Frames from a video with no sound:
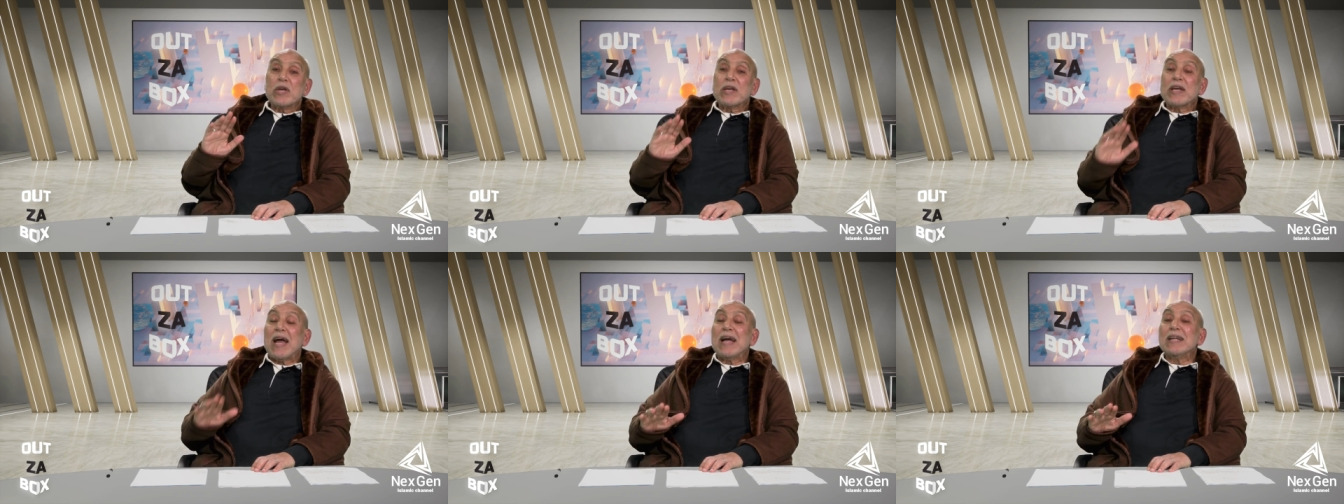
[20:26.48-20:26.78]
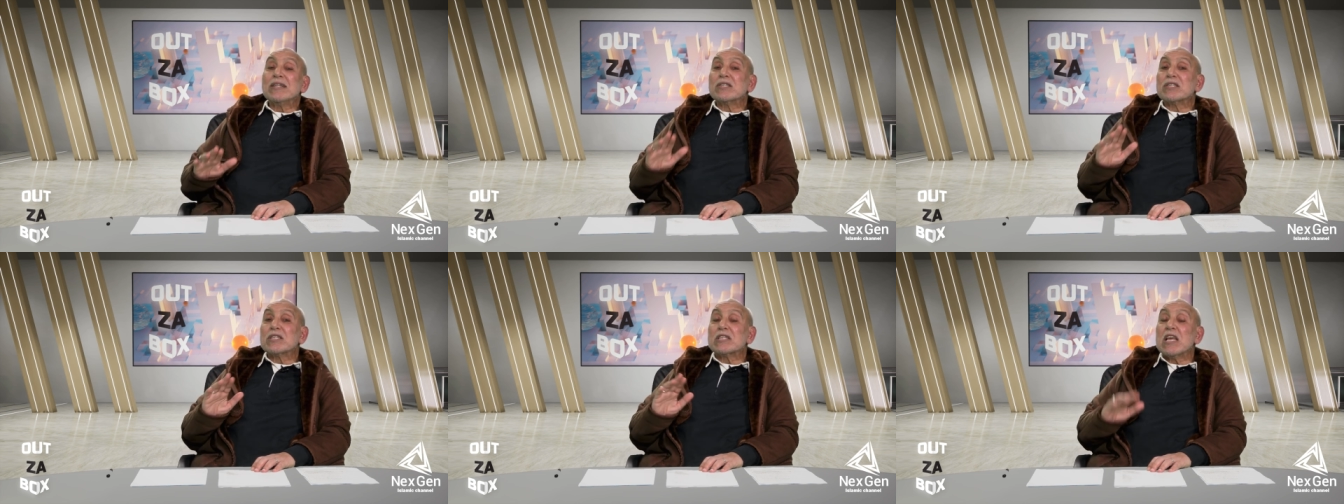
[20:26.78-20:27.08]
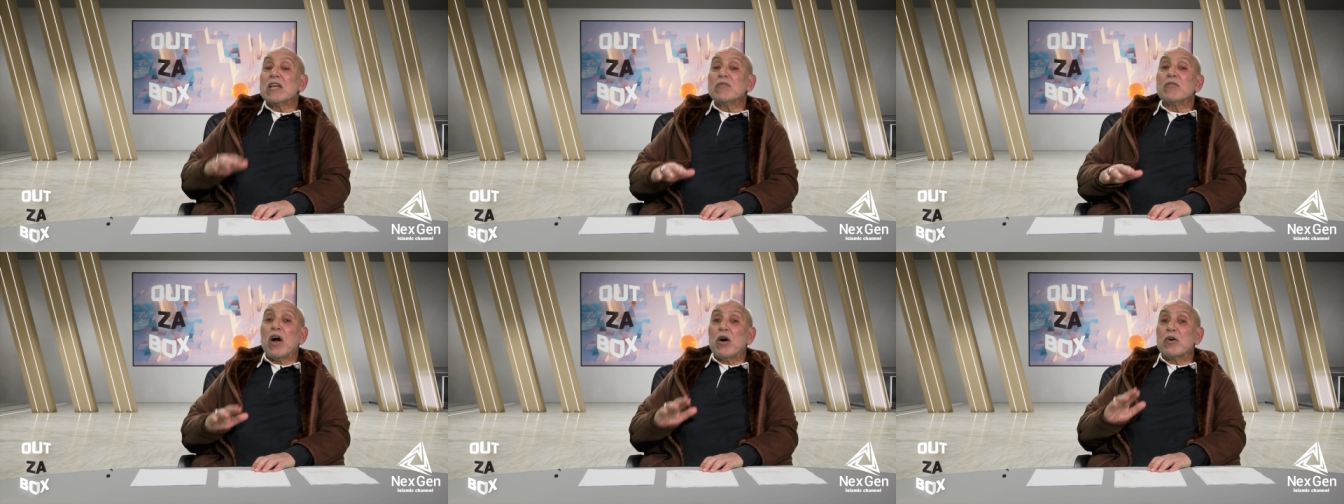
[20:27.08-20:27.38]
We can't
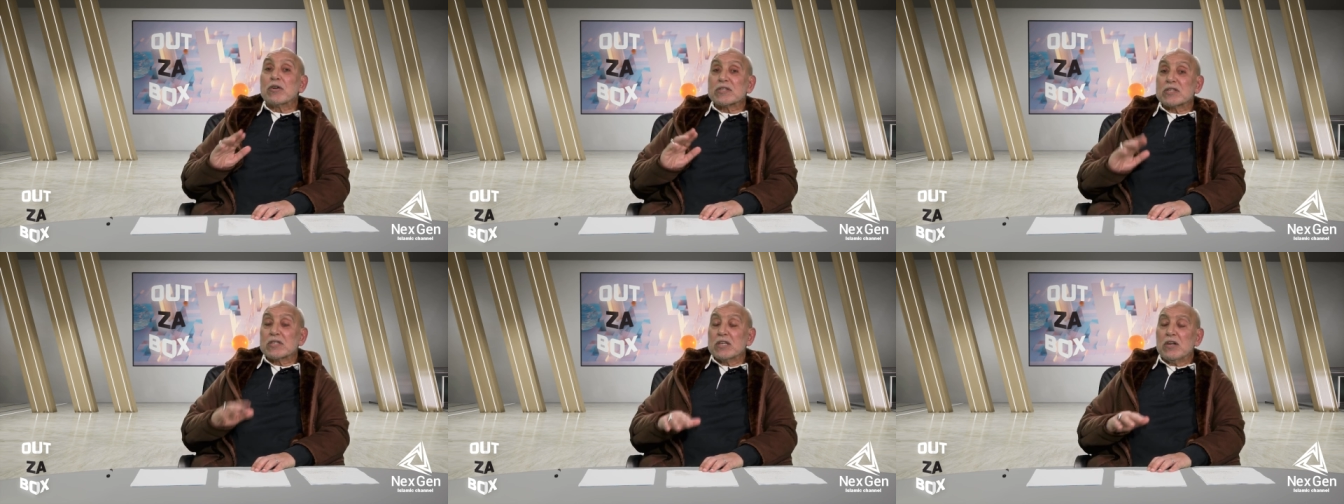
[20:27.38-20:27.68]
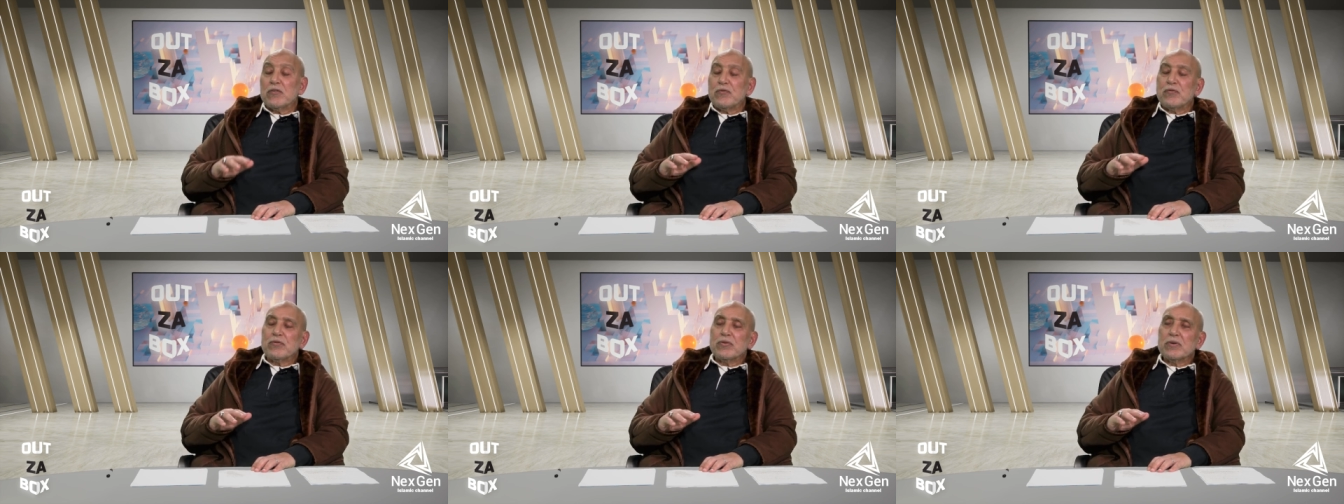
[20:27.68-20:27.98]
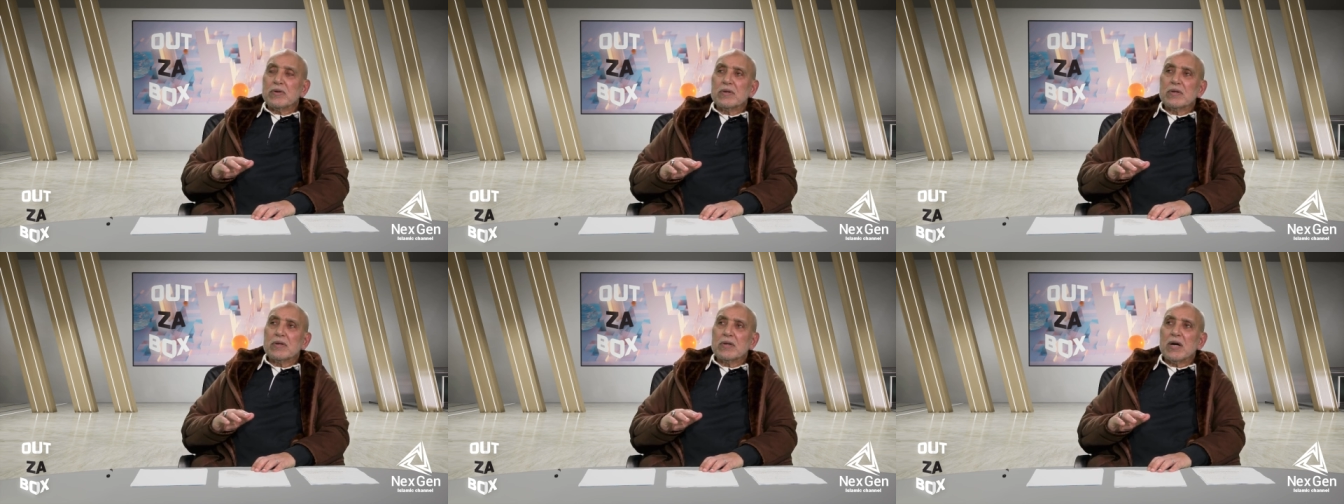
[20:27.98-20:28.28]
save
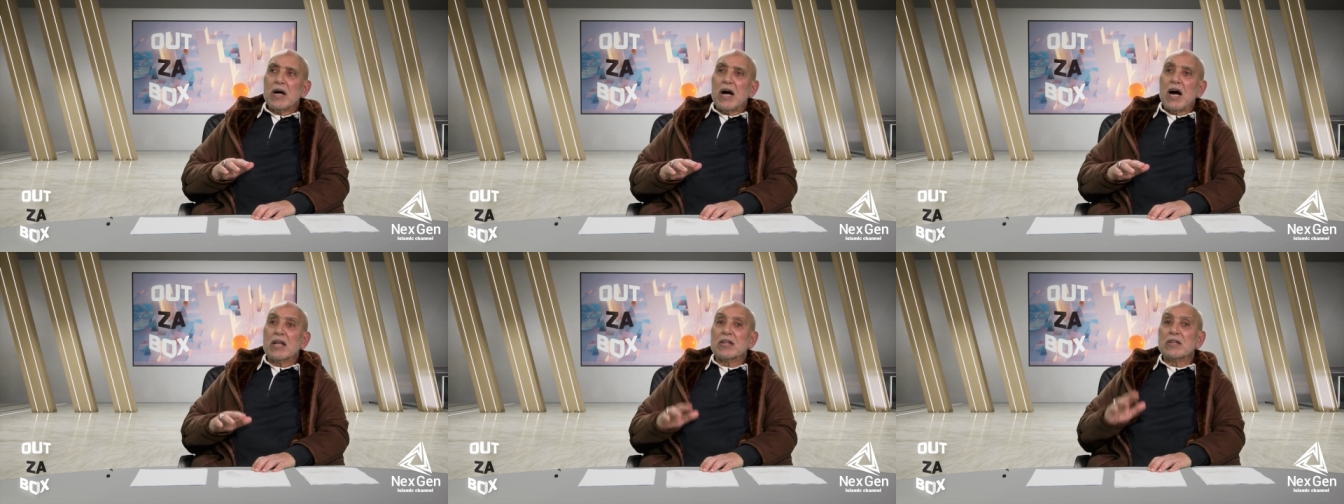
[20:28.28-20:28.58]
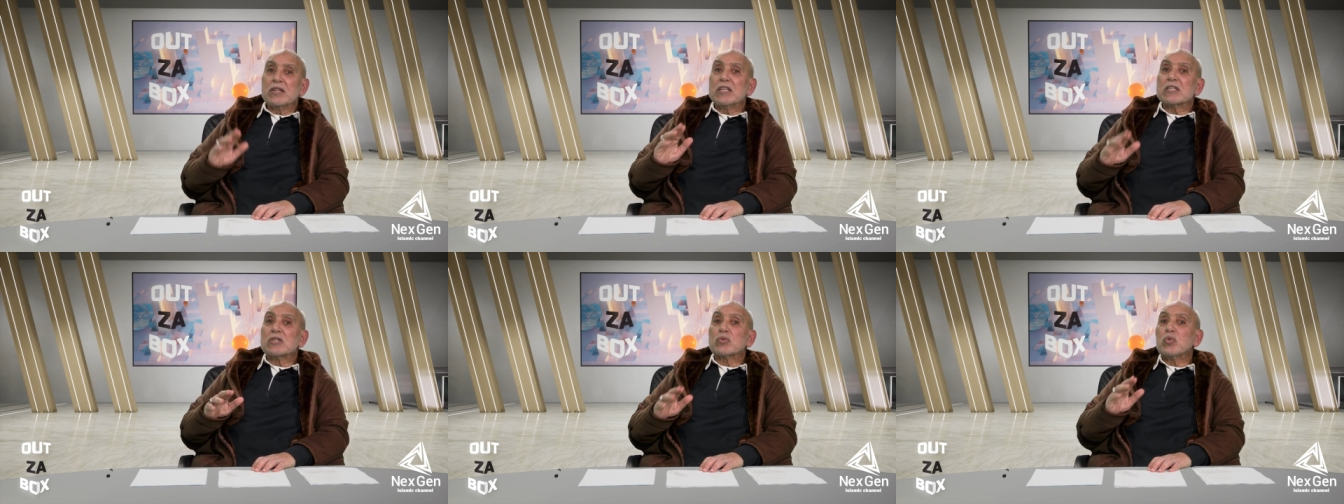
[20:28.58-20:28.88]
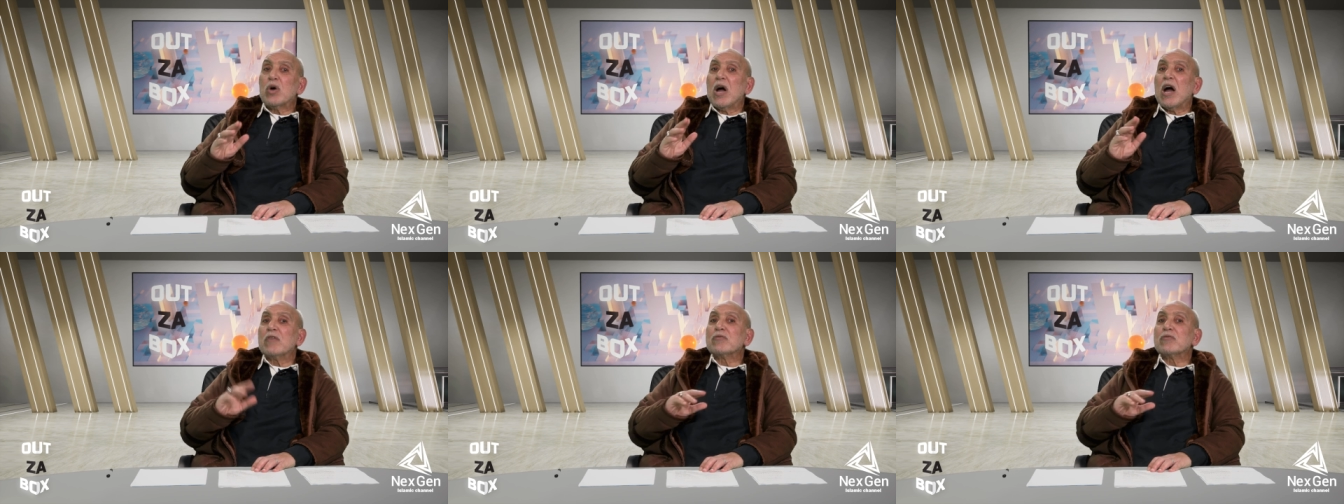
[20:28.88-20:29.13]
ourselves unless we